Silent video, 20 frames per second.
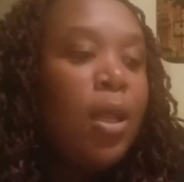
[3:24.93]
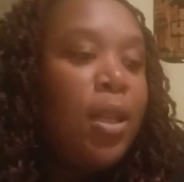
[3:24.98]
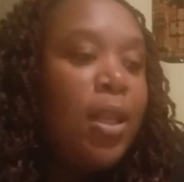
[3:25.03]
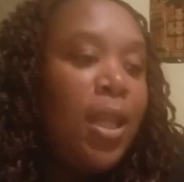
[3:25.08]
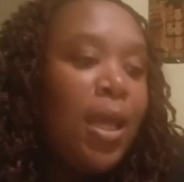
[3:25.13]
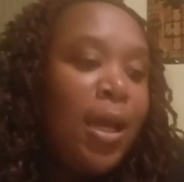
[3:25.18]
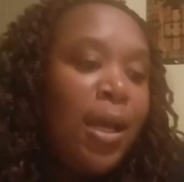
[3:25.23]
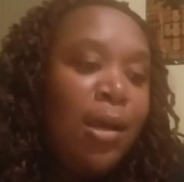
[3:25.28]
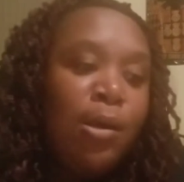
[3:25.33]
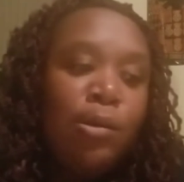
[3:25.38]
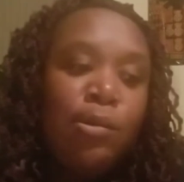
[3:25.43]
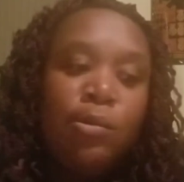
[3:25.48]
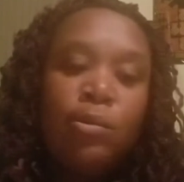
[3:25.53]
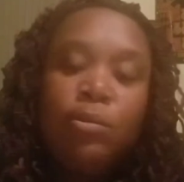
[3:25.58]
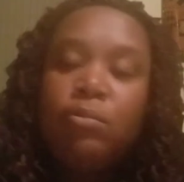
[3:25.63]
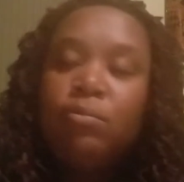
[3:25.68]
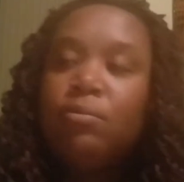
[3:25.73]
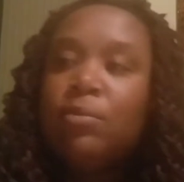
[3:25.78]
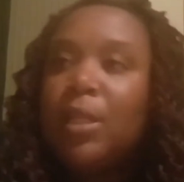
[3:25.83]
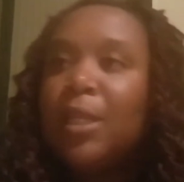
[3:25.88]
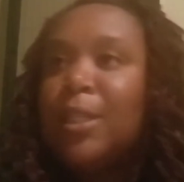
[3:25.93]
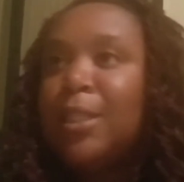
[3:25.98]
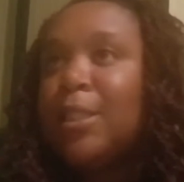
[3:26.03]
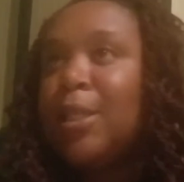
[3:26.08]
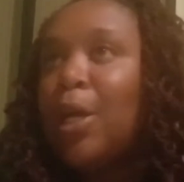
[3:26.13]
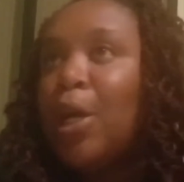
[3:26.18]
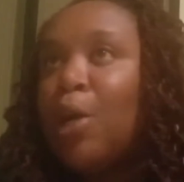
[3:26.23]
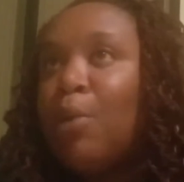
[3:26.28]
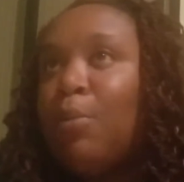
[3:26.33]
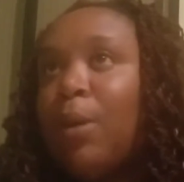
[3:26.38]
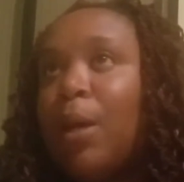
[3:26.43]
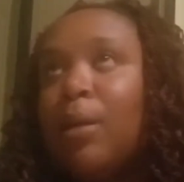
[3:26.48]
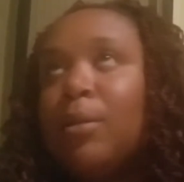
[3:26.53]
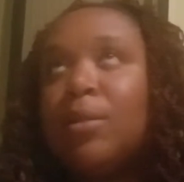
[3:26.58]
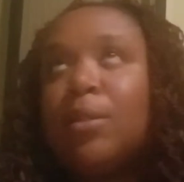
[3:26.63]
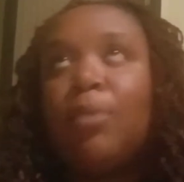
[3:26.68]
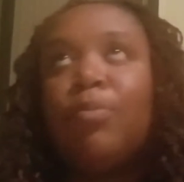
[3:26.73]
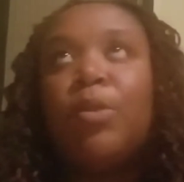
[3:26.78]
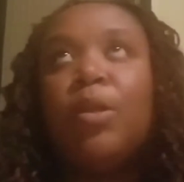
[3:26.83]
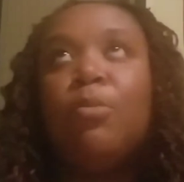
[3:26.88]
Now, let's talk about
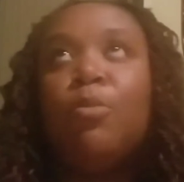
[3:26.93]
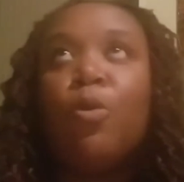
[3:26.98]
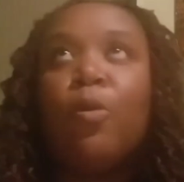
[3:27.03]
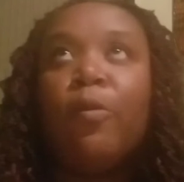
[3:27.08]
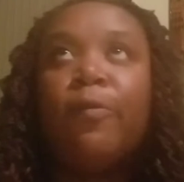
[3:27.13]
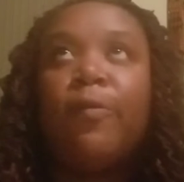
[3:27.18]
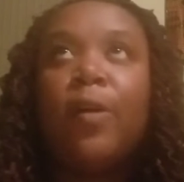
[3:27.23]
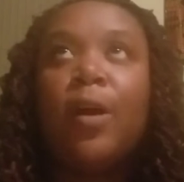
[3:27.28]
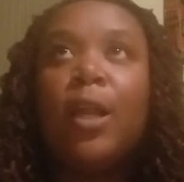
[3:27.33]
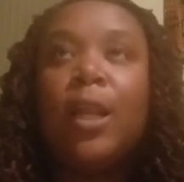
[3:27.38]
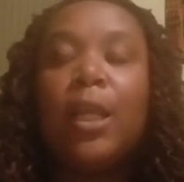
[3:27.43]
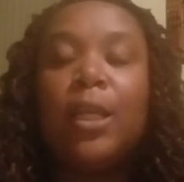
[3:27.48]
something more fun,